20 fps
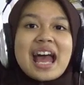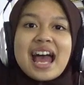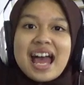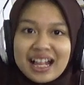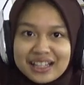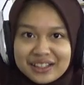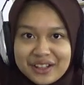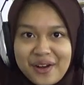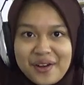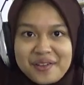
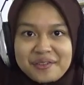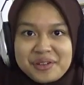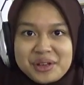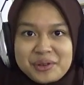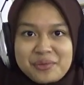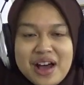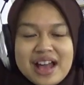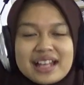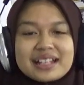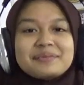Hello
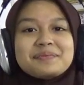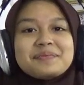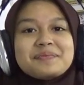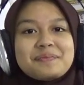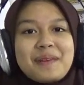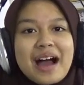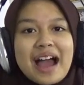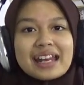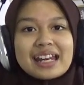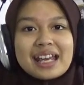everyone,
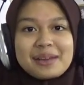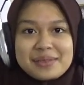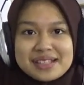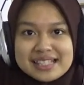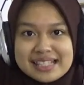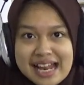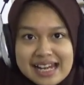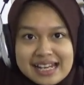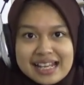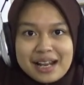my name
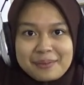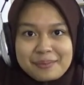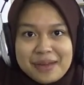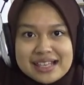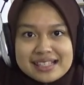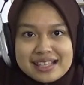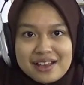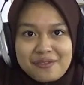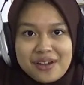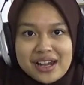is Nadira
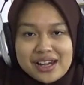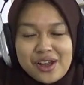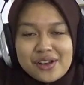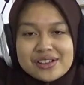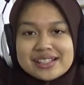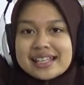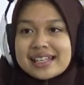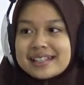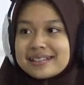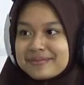Meza
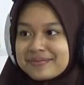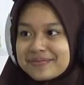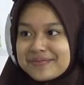Fariozi.